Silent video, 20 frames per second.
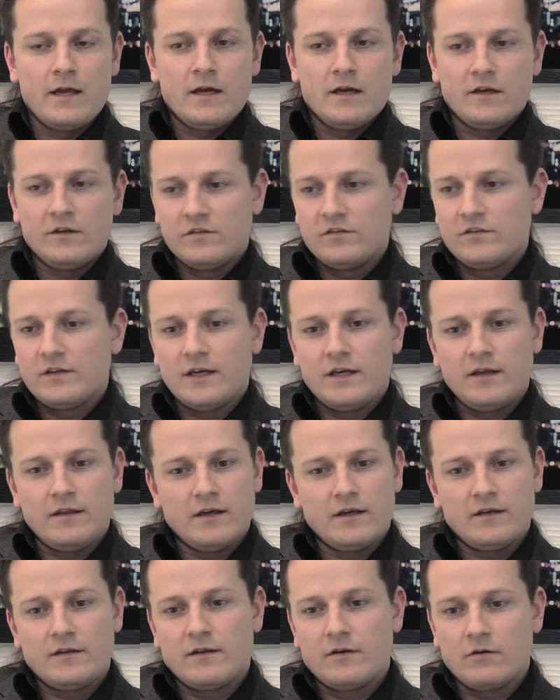and say
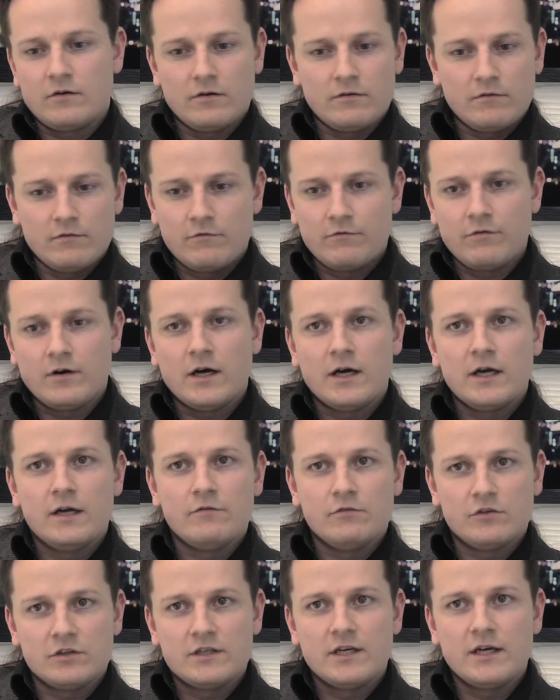that there are
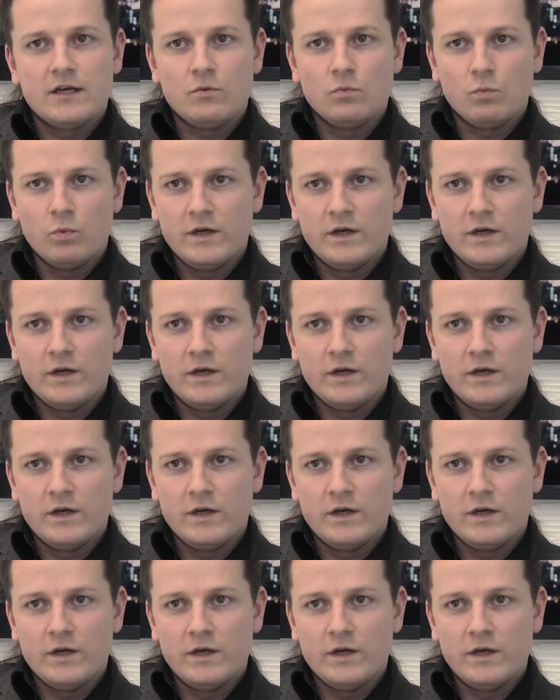five or ten